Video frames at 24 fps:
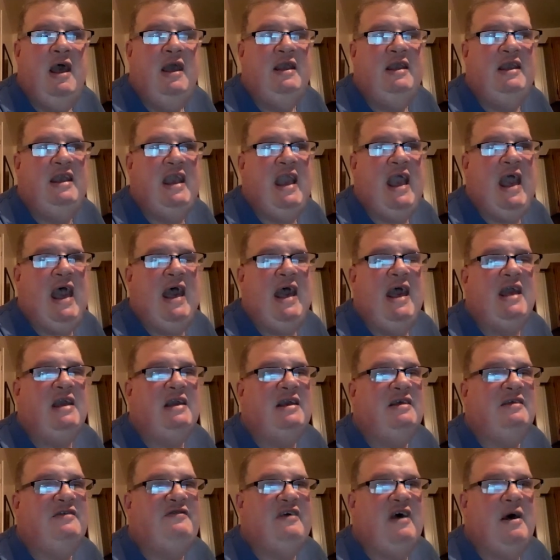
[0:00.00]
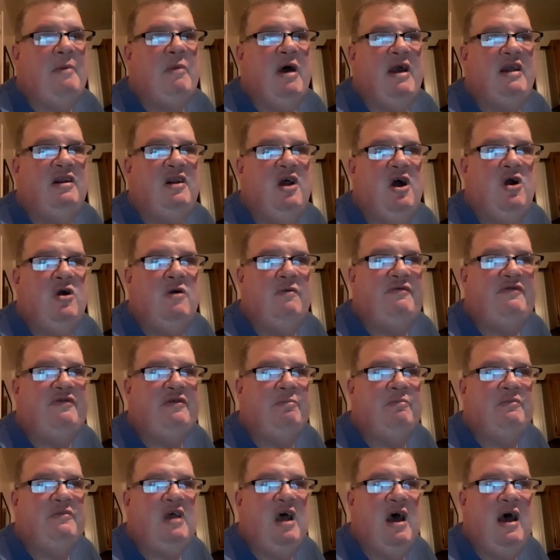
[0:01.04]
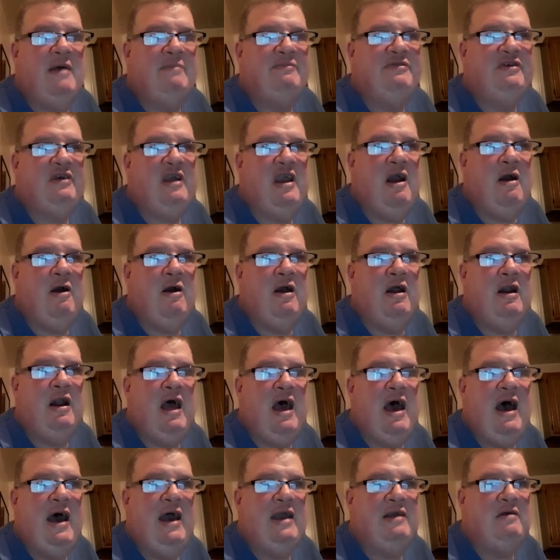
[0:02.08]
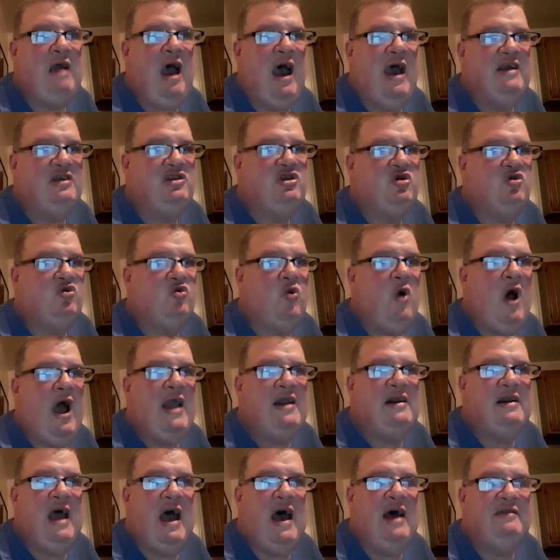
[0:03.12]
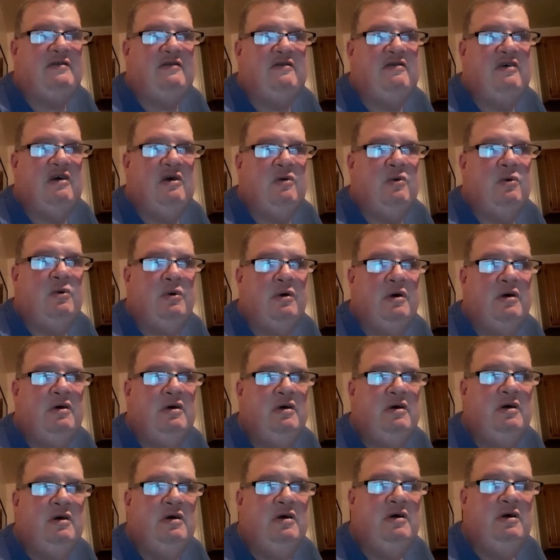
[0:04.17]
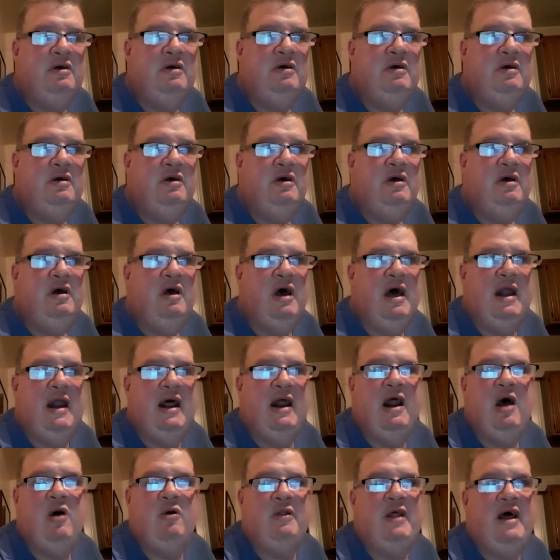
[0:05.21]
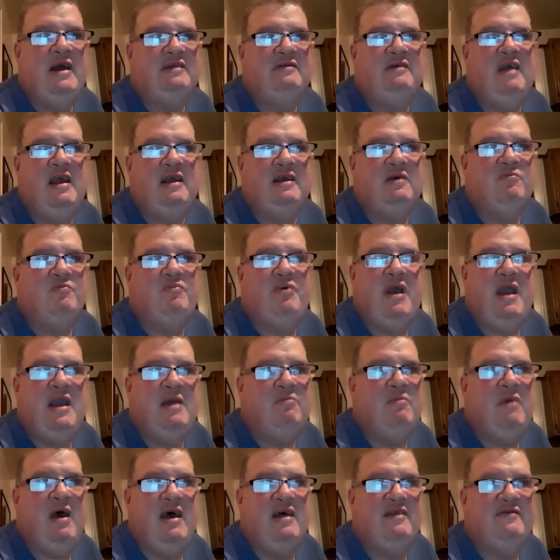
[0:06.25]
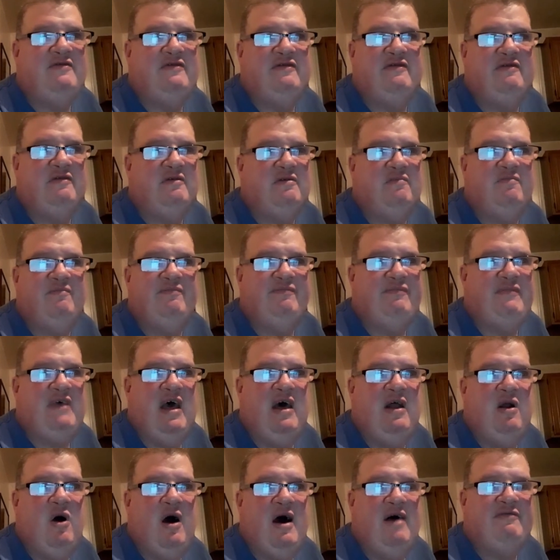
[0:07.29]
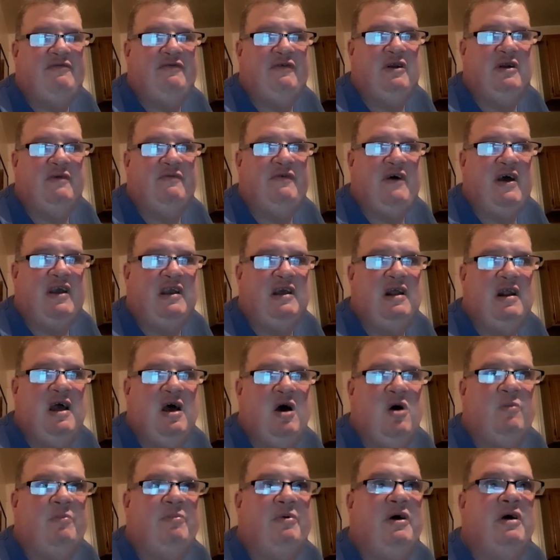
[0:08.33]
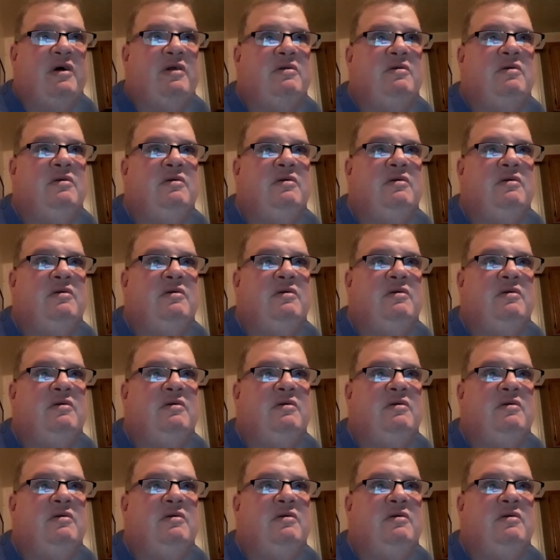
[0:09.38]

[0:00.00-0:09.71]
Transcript: Yeah, it gets on my nerves sometimes, Karen. I try not to. And I don't like taking pain meds that often if I can help it.